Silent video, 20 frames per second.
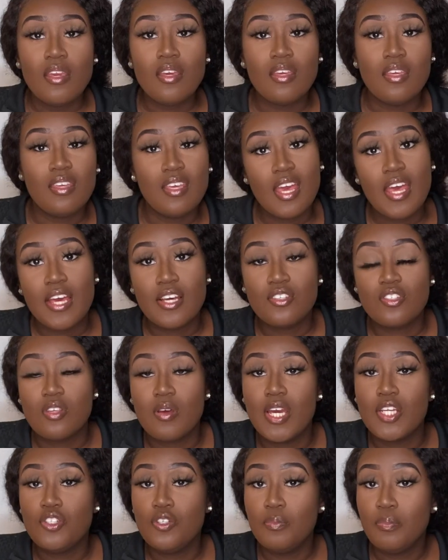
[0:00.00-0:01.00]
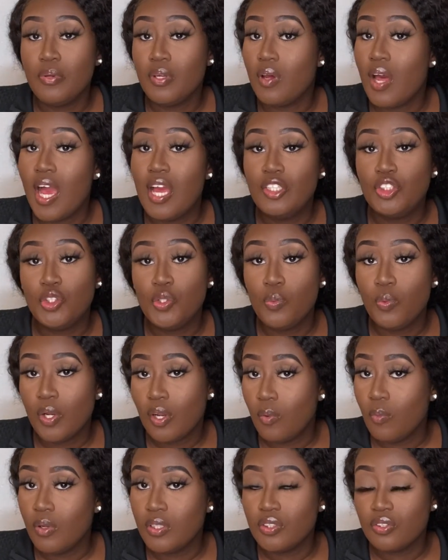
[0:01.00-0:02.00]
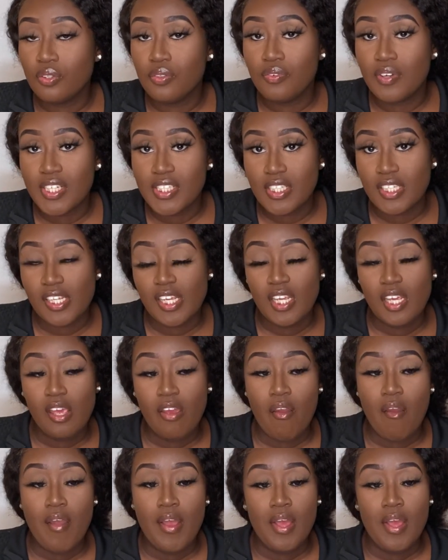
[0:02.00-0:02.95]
Yeah, so I do one-on-ones already.